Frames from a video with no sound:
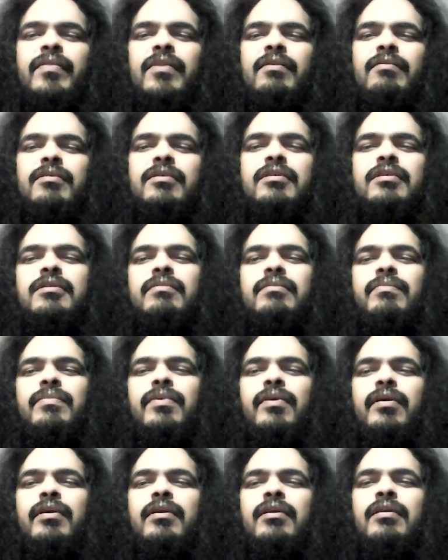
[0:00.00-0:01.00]
which is
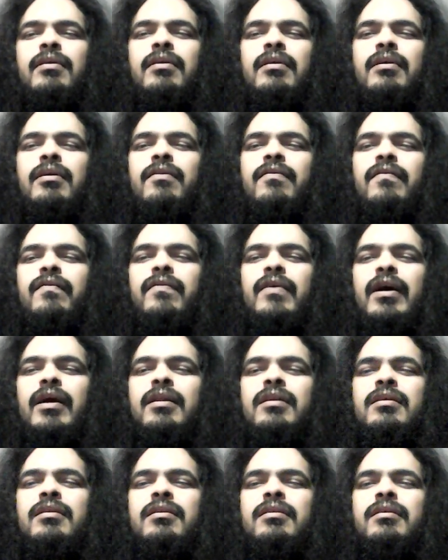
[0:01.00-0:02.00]
important.
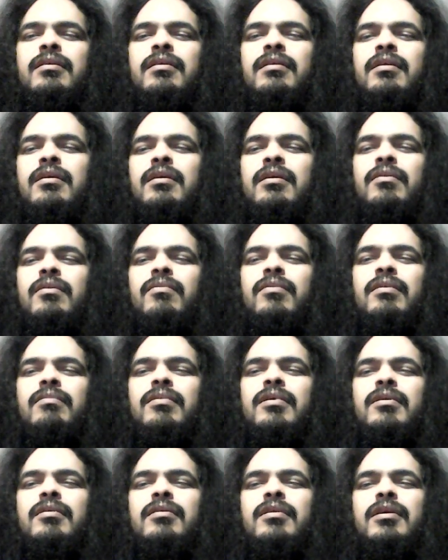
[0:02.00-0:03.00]
Finally, we
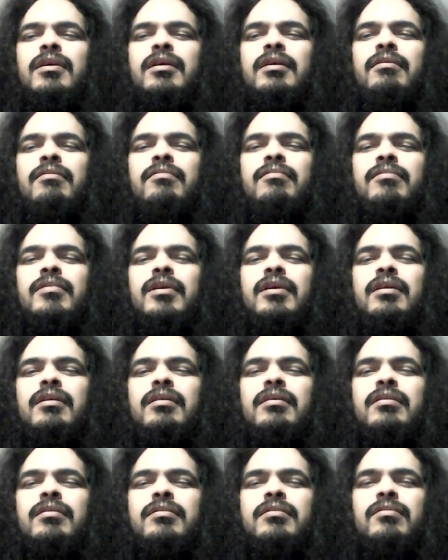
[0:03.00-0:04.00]
will leave
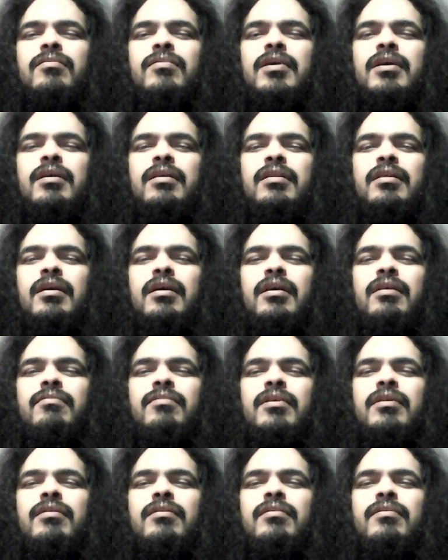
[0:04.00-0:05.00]
readers with a
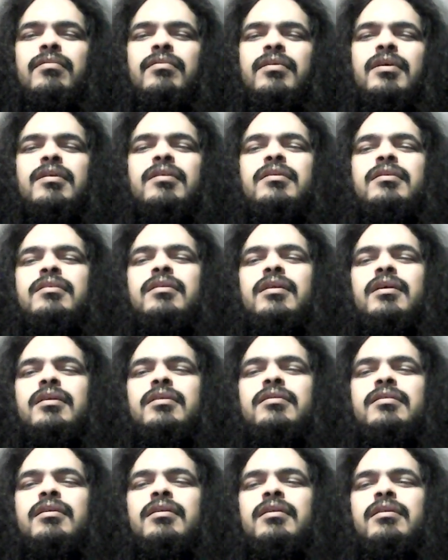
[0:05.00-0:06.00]
renewed
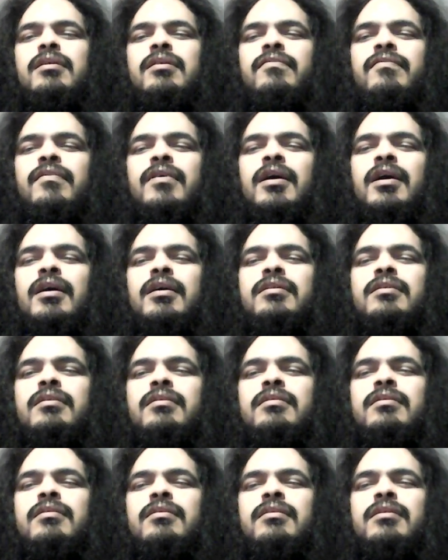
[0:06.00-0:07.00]
understanding of God's
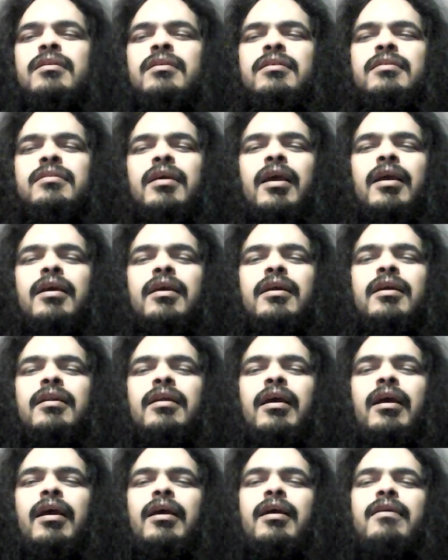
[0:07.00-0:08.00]
goodness in
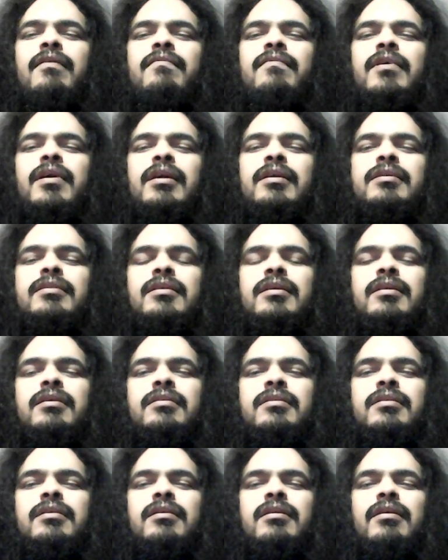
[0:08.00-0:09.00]
every
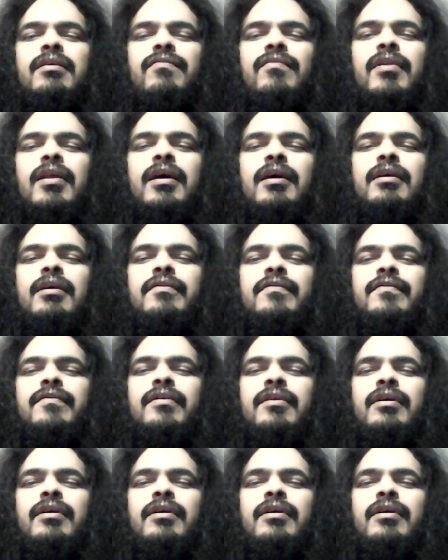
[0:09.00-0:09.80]
season of life,